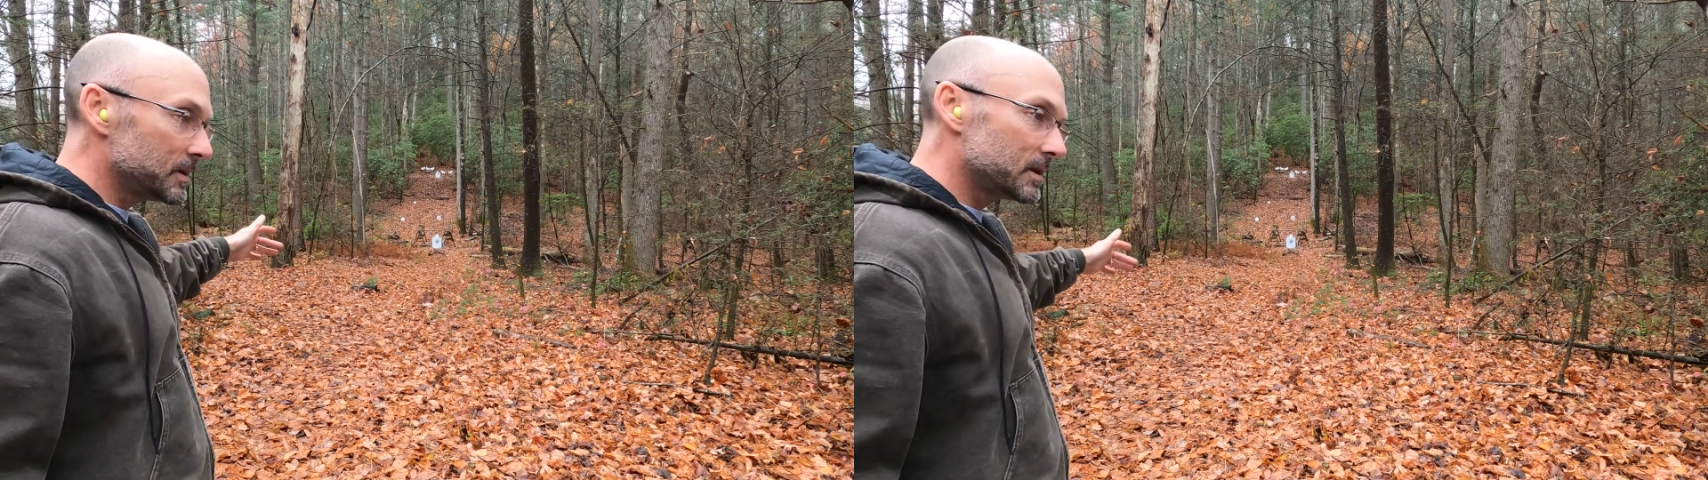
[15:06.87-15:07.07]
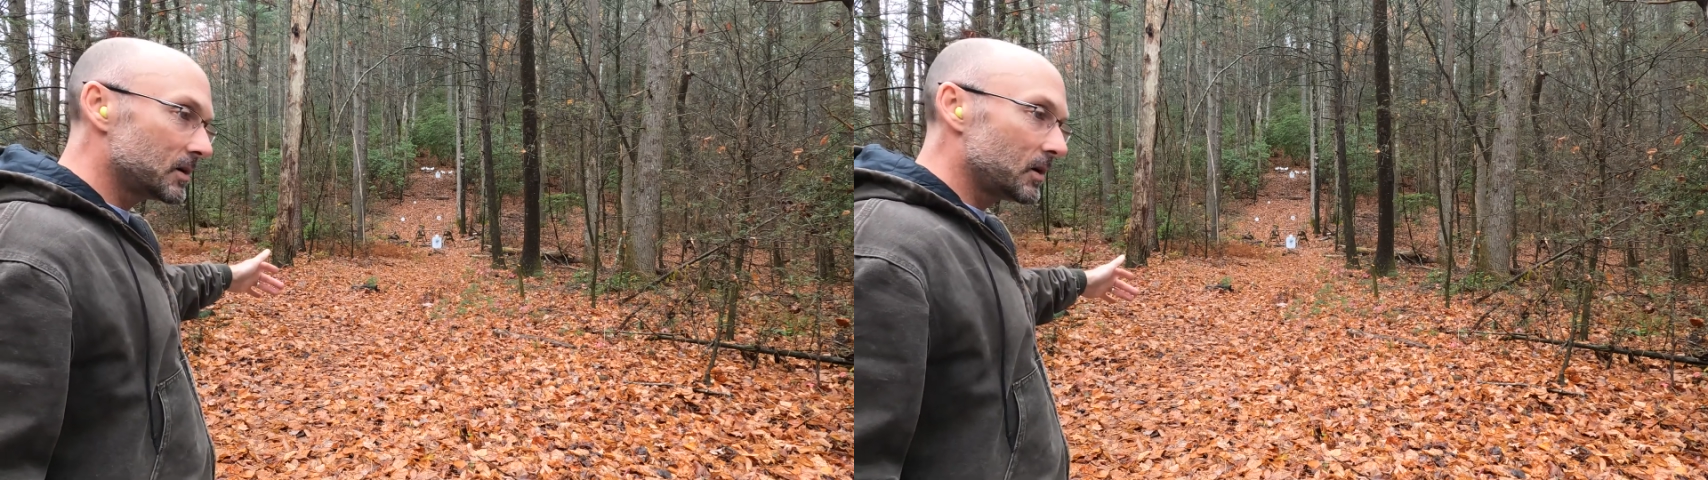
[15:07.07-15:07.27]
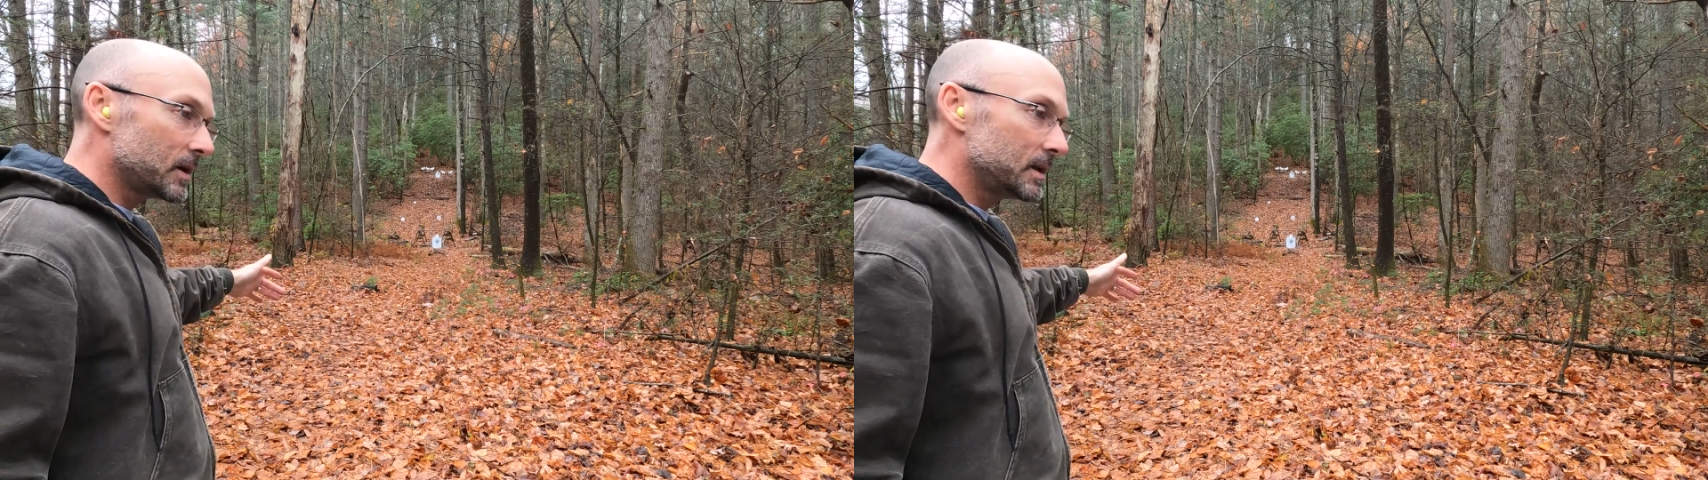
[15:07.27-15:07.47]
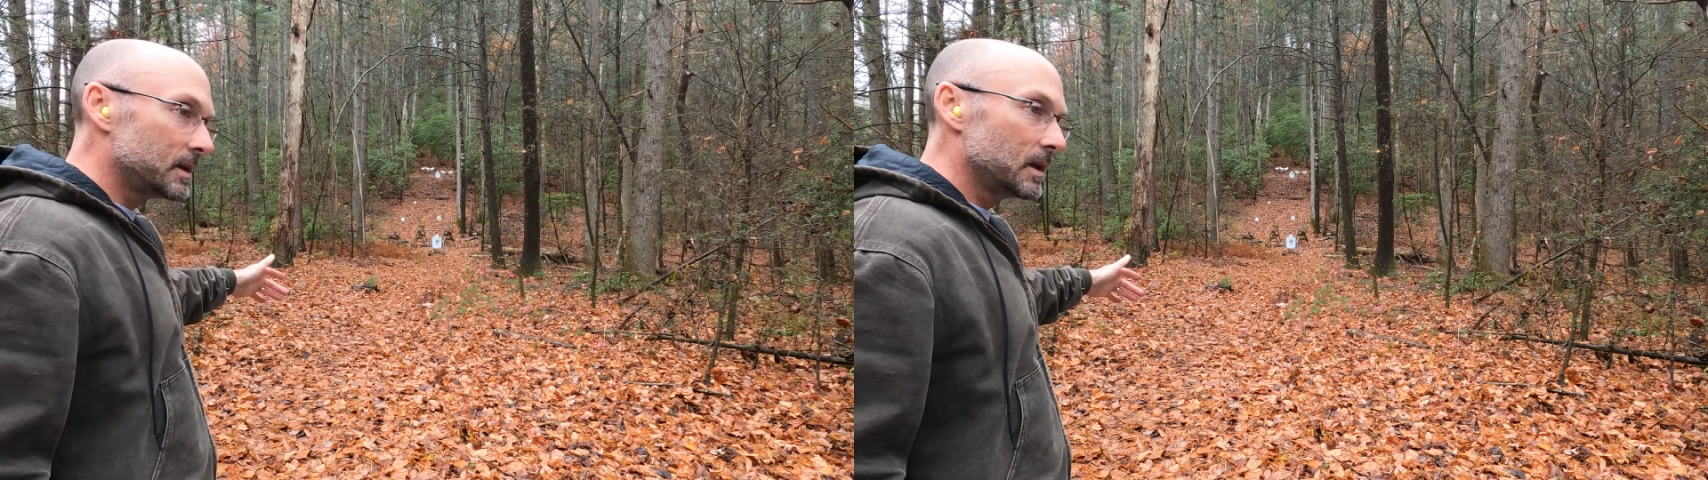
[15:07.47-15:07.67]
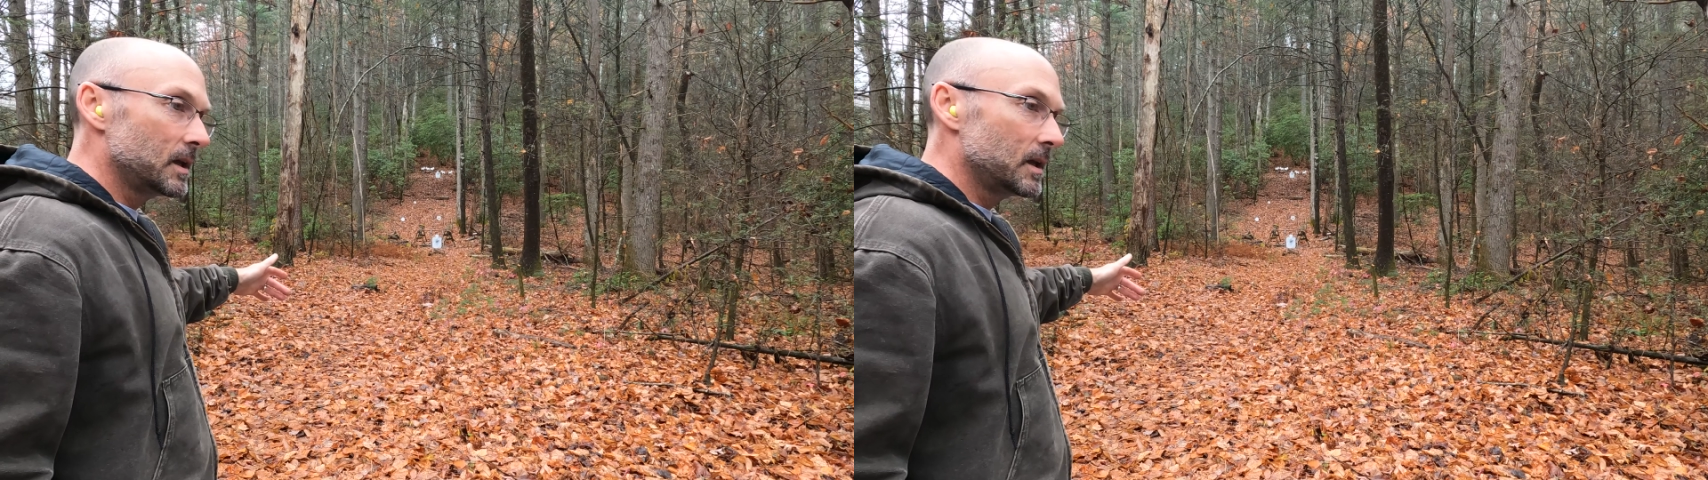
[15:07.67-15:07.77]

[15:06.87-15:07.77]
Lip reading: of the target,